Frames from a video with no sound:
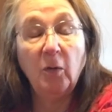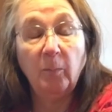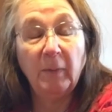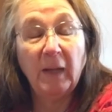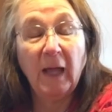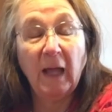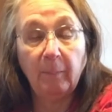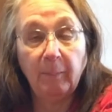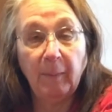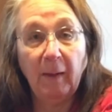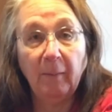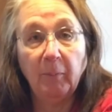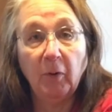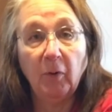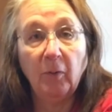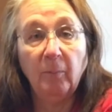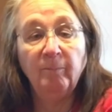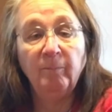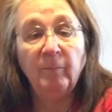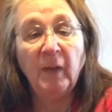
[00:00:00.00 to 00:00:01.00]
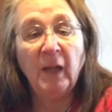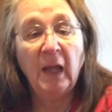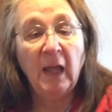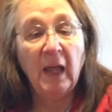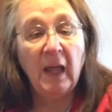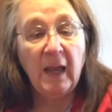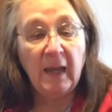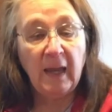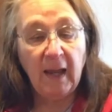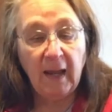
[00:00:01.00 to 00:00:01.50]
Black pepper.
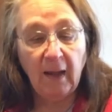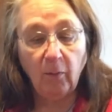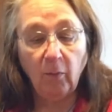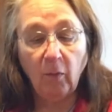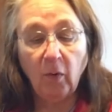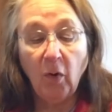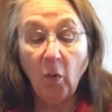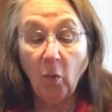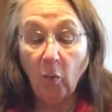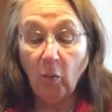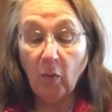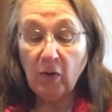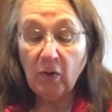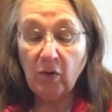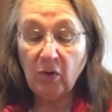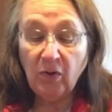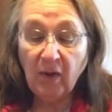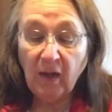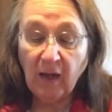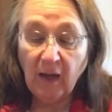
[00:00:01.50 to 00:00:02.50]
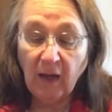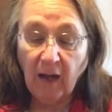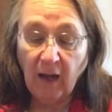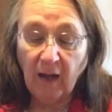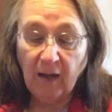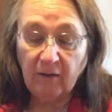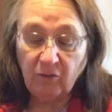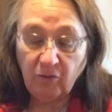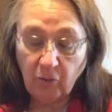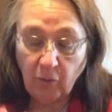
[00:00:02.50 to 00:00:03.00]
Now,
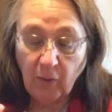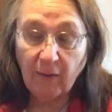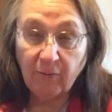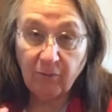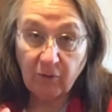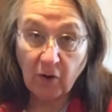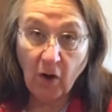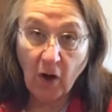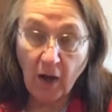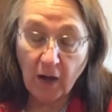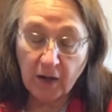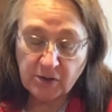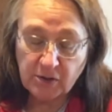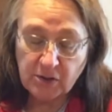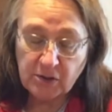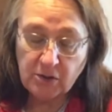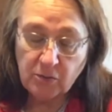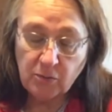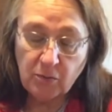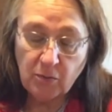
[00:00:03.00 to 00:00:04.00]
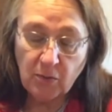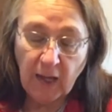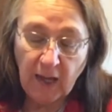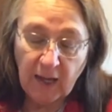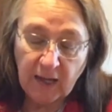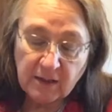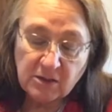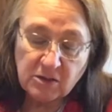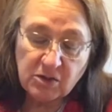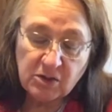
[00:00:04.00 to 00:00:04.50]
I do have to caution you, you
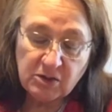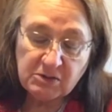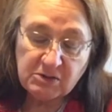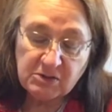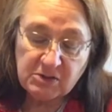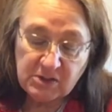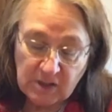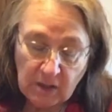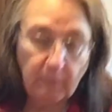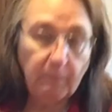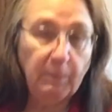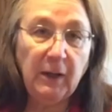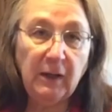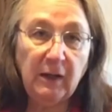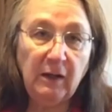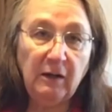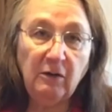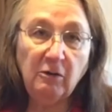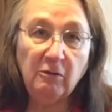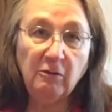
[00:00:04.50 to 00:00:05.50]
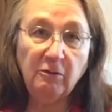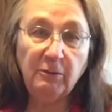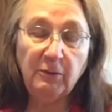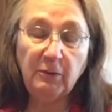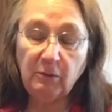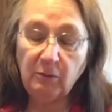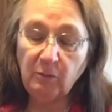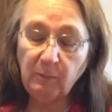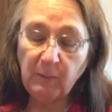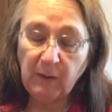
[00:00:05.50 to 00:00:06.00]
can't just dump it in your
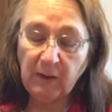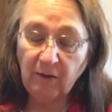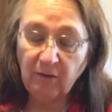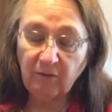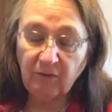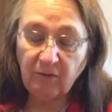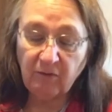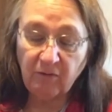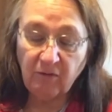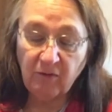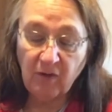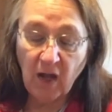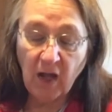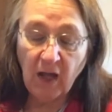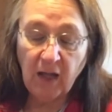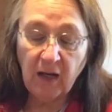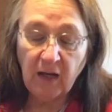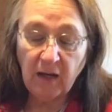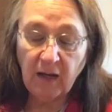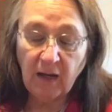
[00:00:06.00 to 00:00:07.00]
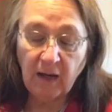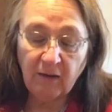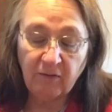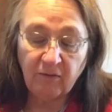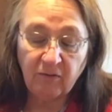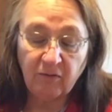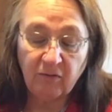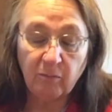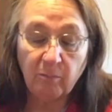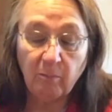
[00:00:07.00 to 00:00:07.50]
food because it's not as
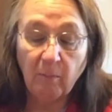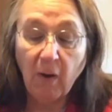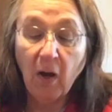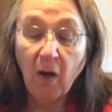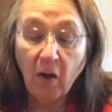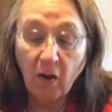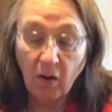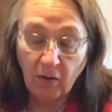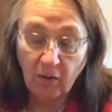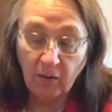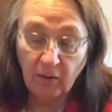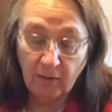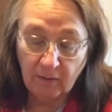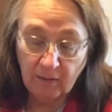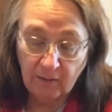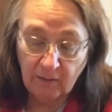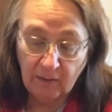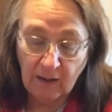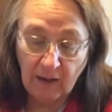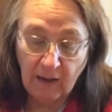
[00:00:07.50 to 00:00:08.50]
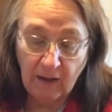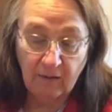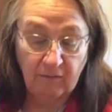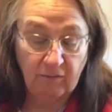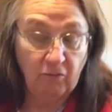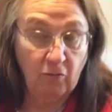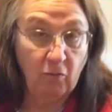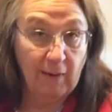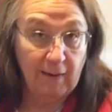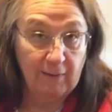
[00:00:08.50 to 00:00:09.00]
small
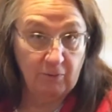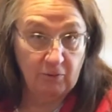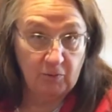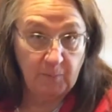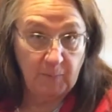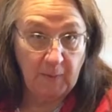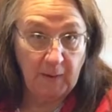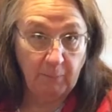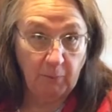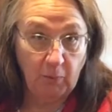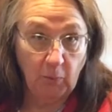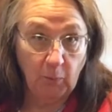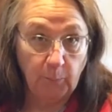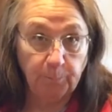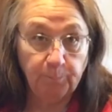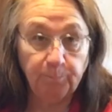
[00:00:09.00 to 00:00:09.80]
as ground pepper.